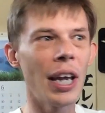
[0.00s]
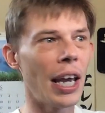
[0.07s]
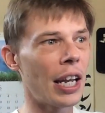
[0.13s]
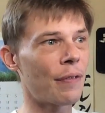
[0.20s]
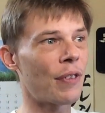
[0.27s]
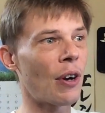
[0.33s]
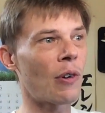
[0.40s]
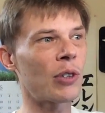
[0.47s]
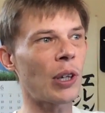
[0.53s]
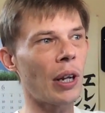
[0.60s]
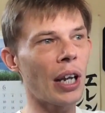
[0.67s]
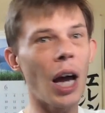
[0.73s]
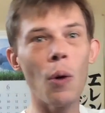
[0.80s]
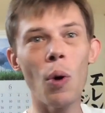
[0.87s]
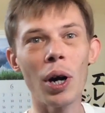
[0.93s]
And if there was
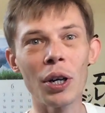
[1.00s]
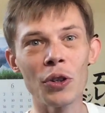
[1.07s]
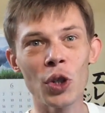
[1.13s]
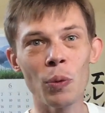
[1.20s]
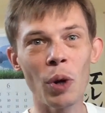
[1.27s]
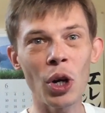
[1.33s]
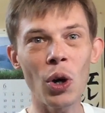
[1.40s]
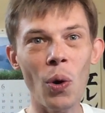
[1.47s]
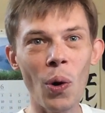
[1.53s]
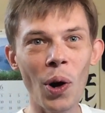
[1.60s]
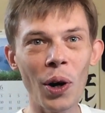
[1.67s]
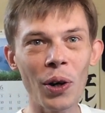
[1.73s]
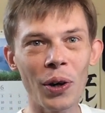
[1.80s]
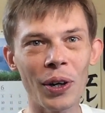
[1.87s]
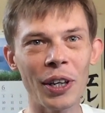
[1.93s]
something I wanted to
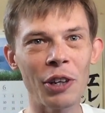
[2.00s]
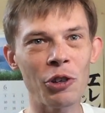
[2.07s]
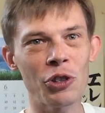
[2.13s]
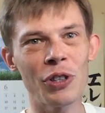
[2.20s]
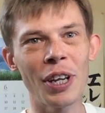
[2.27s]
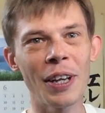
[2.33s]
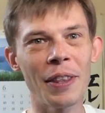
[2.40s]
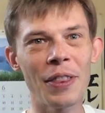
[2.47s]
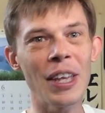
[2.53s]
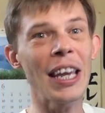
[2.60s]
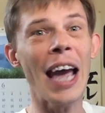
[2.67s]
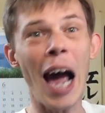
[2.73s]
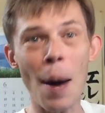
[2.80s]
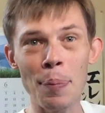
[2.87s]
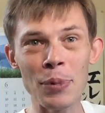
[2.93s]
record or an interesting
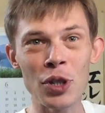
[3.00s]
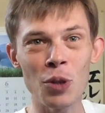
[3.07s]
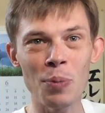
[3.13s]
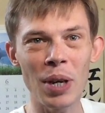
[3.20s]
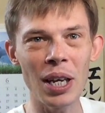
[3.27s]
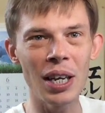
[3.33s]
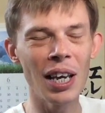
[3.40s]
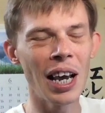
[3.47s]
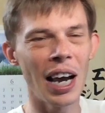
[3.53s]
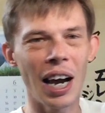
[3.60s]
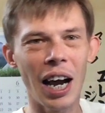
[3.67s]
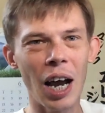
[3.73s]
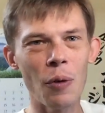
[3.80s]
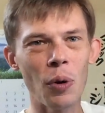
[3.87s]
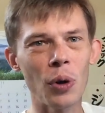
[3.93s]
thing happened to me,
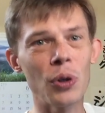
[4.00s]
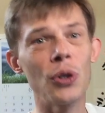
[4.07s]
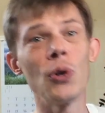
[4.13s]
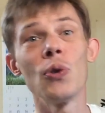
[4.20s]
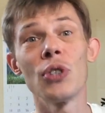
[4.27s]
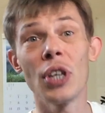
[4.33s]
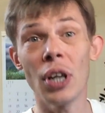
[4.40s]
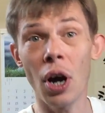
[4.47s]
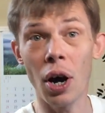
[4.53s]
I will use it